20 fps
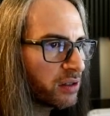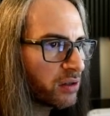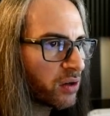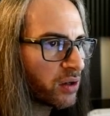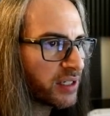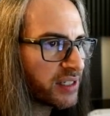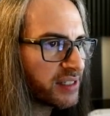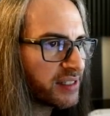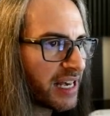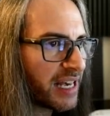
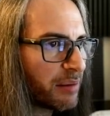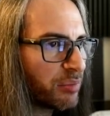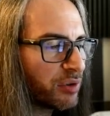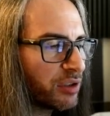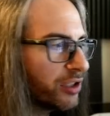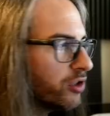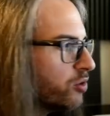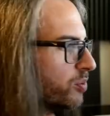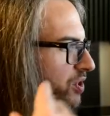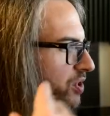or
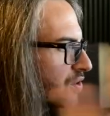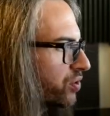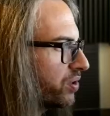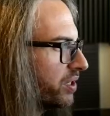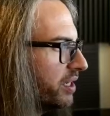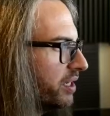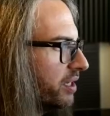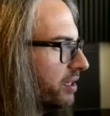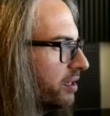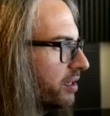disable
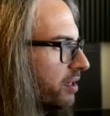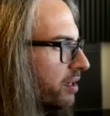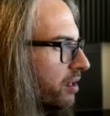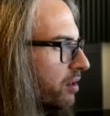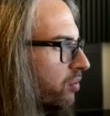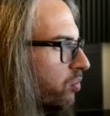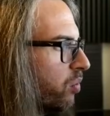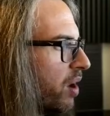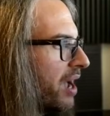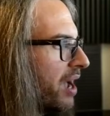Lumetri
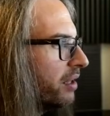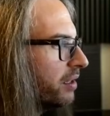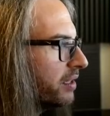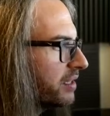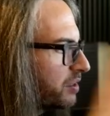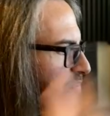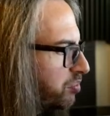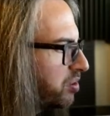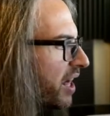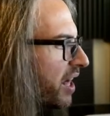while
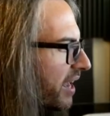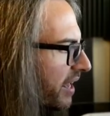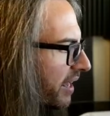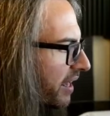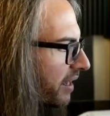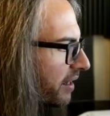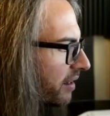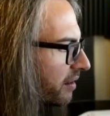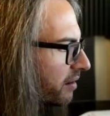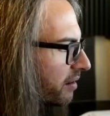it's
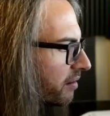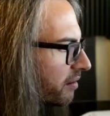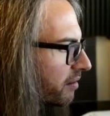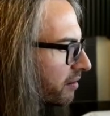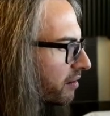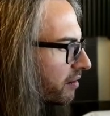playing